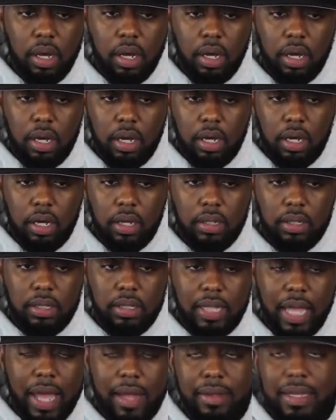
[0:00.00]
Uh,
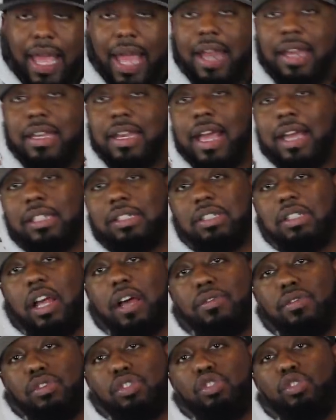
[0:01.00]
that that next
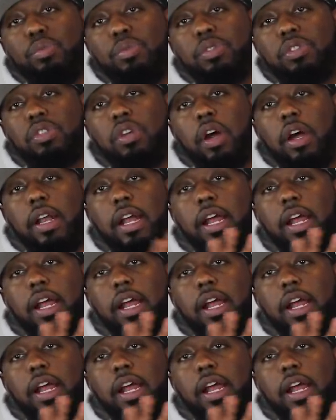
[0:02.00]
level superstar,